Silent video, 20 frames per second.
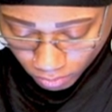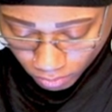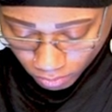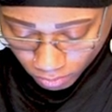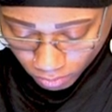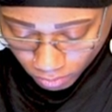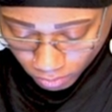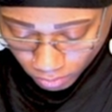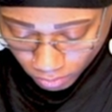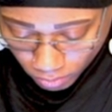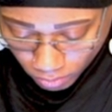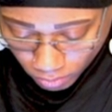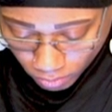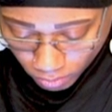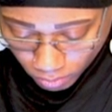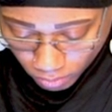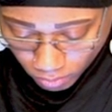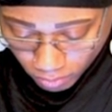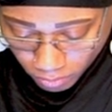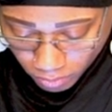
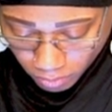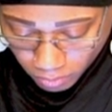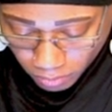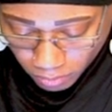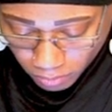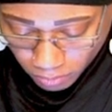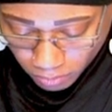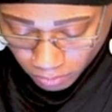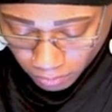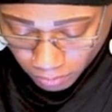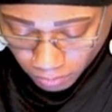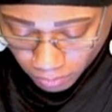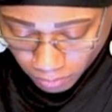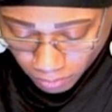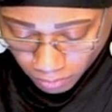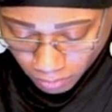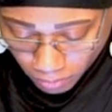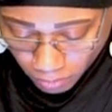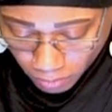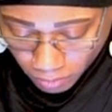
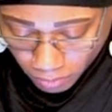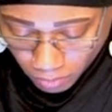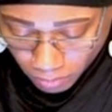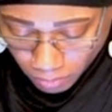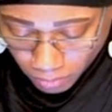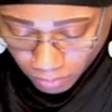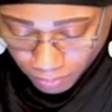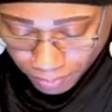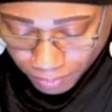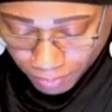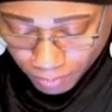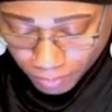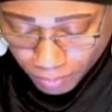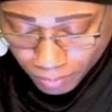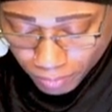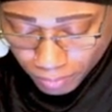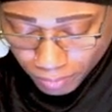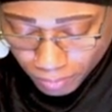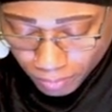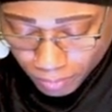
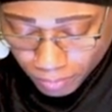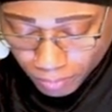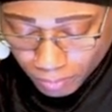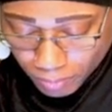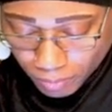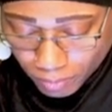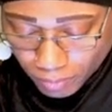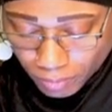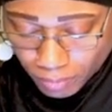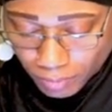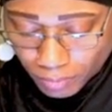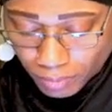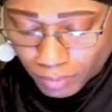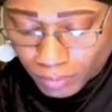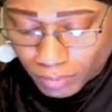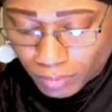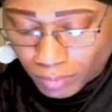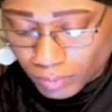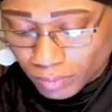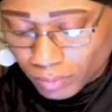
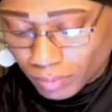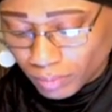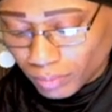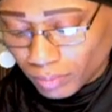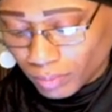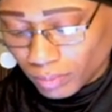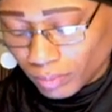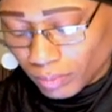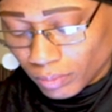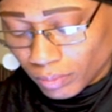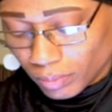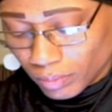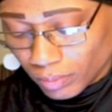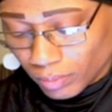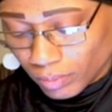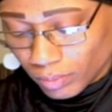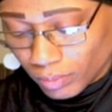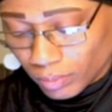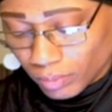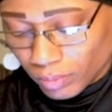
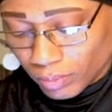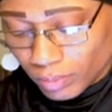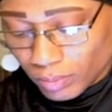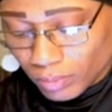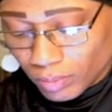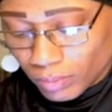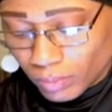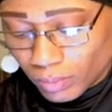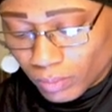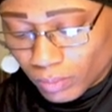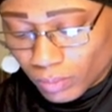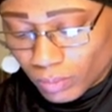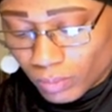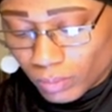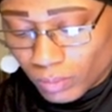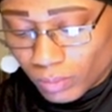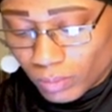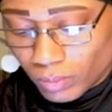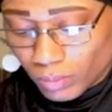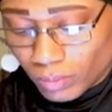
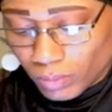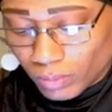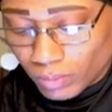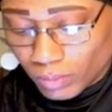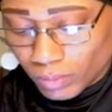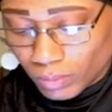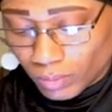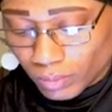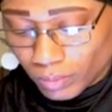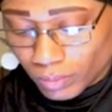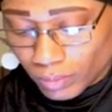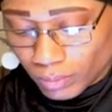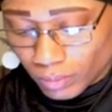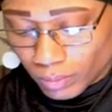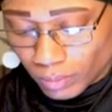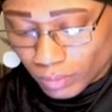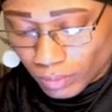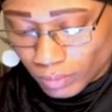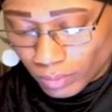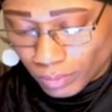
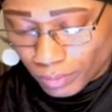No words are spoken by the person on screen.